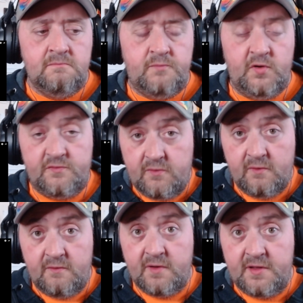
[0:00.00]
But it was
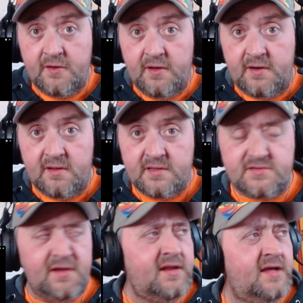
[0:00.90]
really really good.
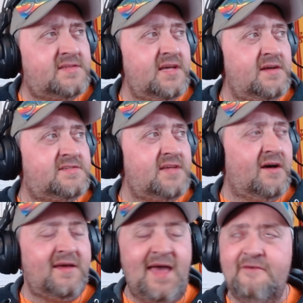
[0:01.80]
So I could it's it's
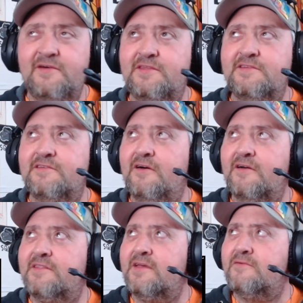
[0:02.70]
like halfway through the song
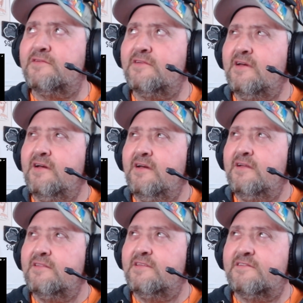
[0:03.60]
I think was
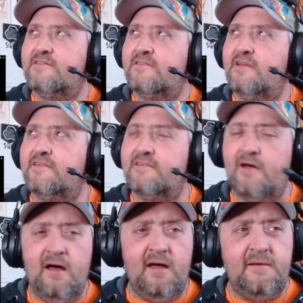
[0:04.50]
this is this is
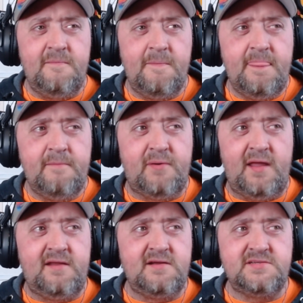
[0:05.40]
odd, but
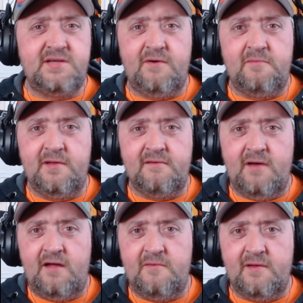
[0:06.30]
I can understand why everybody
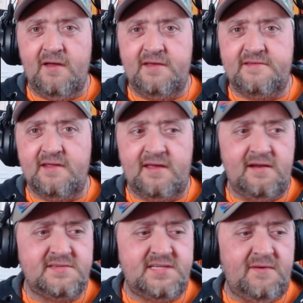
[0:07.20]
why everybody likes it. I can
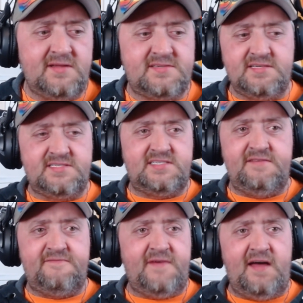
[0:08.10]
understand why it's got
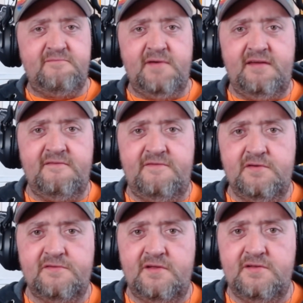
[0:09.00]
65 million
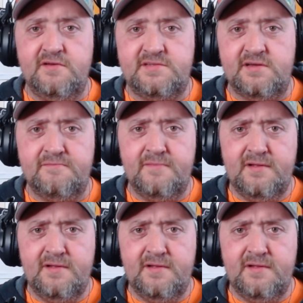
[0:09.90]
views on YouTube.